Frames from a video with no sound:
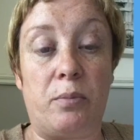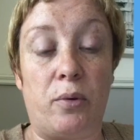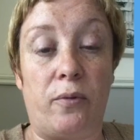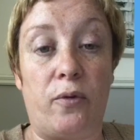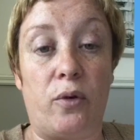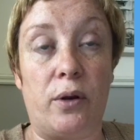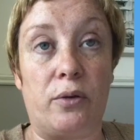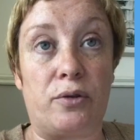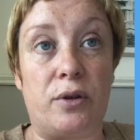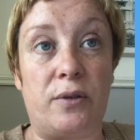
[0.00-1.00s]
portfolio
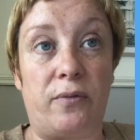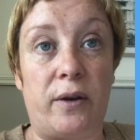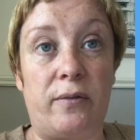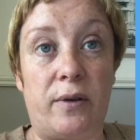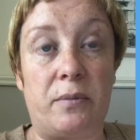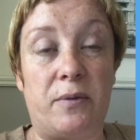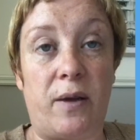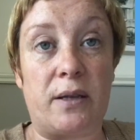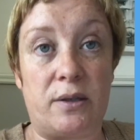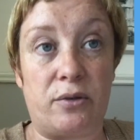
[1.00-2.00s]
3 to 5 times
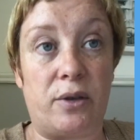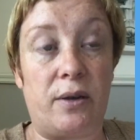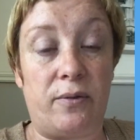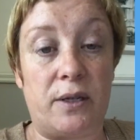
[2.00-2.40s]
faster than if you